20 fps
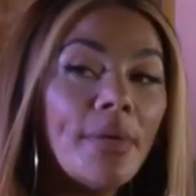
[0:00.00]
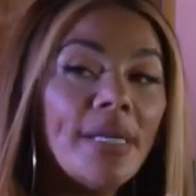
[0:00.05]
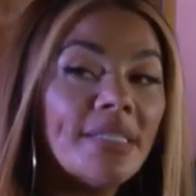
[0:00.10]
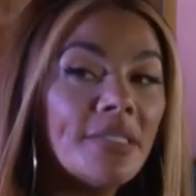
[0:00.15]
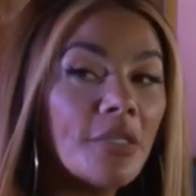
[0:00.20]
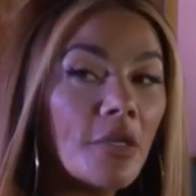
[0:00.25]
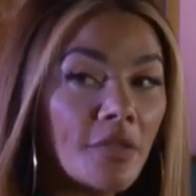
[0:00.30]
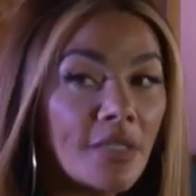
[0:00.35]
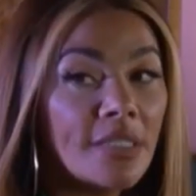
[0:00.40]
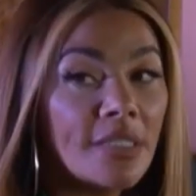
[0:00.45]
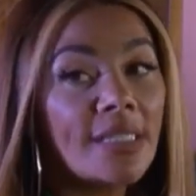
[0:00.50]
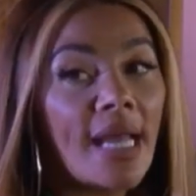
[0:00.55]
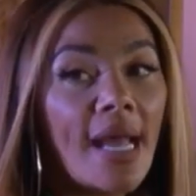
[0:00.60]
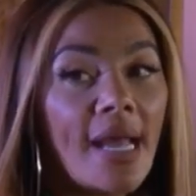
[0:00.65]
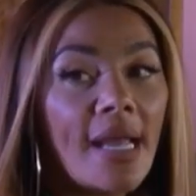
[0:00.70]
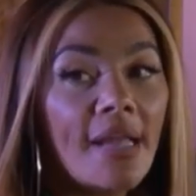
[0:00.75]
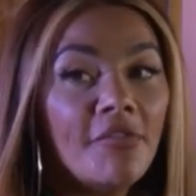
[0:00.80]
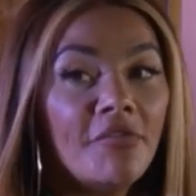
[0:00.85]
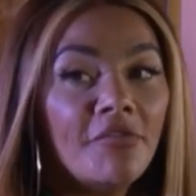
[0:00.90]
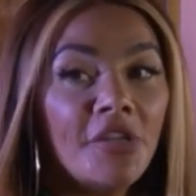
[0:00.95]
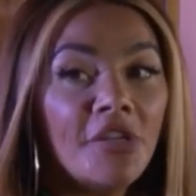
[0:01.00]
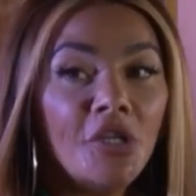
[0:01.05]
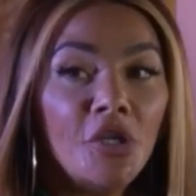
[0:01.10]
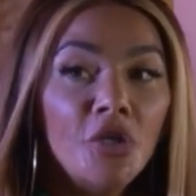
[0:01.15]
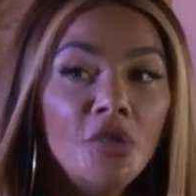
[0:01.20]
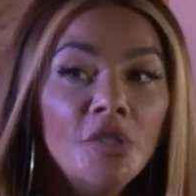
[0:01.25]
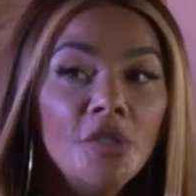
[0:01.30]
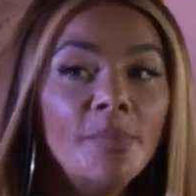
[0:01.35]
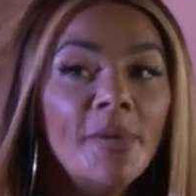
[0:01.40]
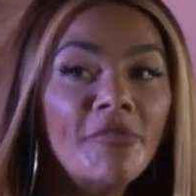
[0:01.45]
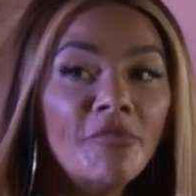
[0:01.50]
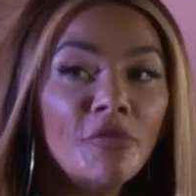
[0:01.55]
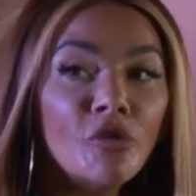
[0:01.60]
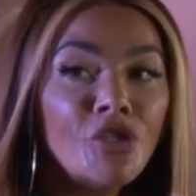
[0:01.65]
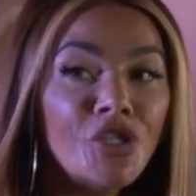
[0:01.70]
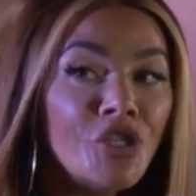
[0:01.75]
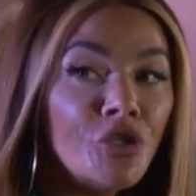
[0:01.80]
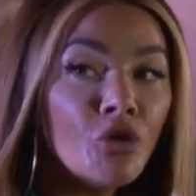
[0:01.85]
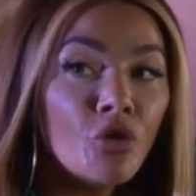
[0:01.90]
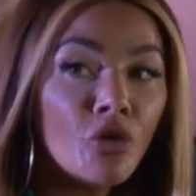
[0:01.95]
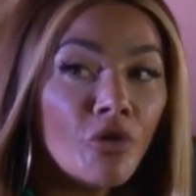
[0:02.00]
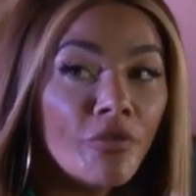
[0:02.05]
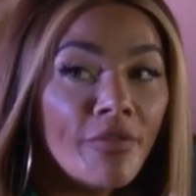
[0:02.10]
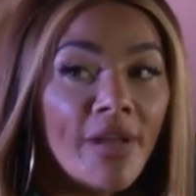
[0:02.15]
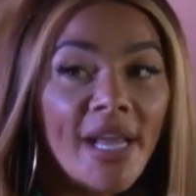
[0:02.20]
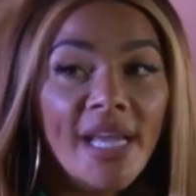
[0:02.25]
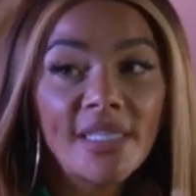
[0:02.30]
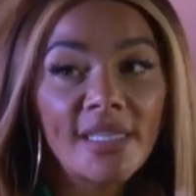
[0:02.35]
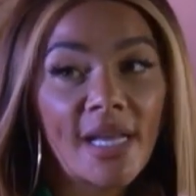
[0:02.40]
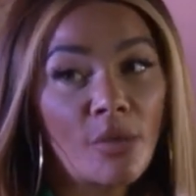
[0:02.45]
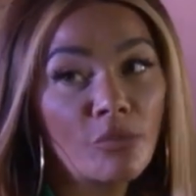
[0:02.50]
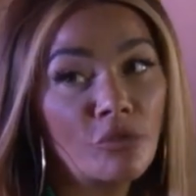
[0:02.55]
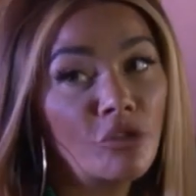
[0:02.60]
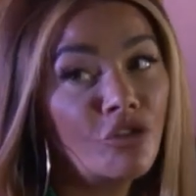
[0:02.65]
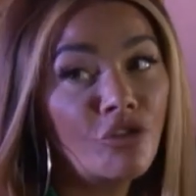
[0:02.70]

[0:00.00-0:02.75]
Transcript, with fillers: is not the time for you to be flushing your career down the